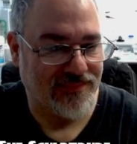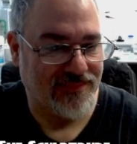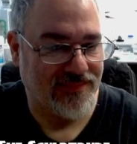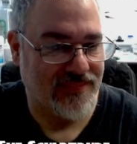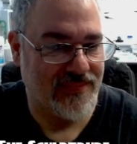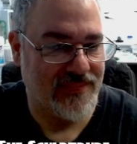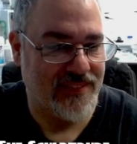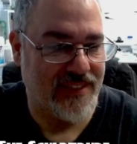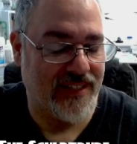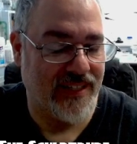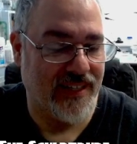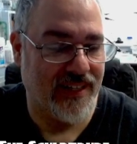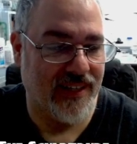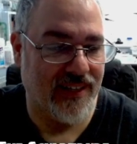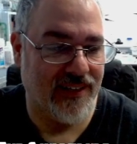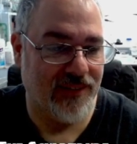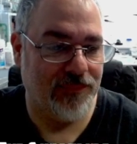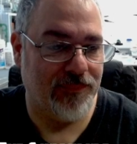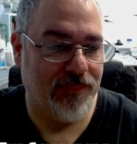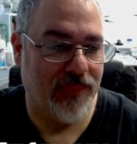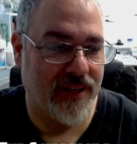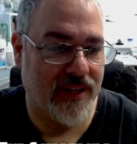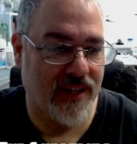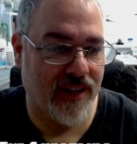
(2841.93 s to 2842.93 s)
Yeah,
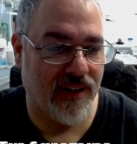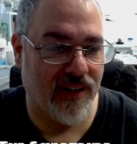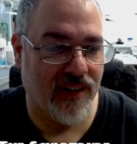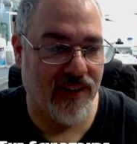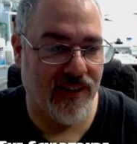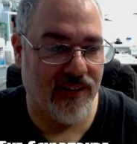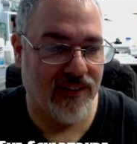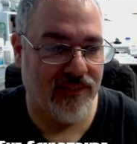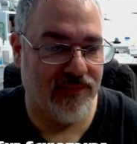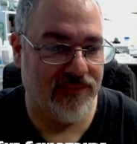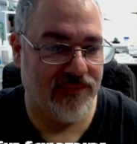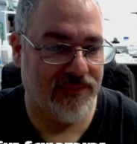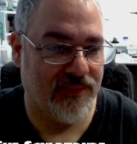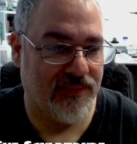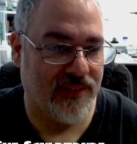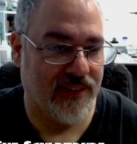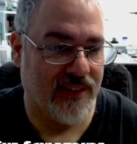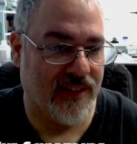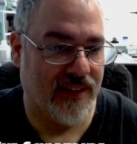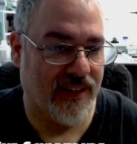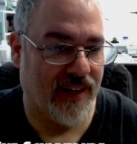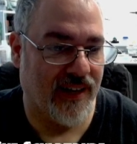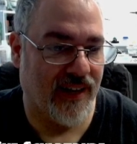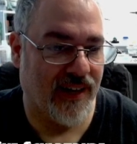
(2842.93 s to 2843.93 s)
but I
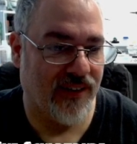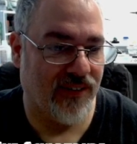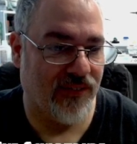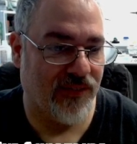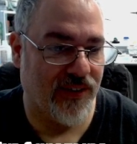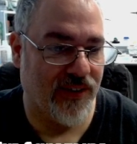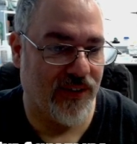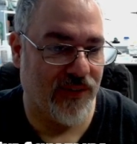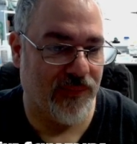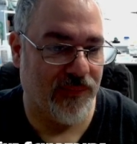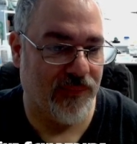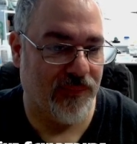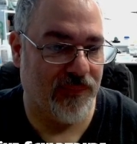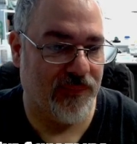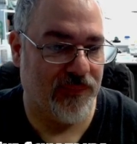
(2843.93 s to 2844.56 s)
don't know.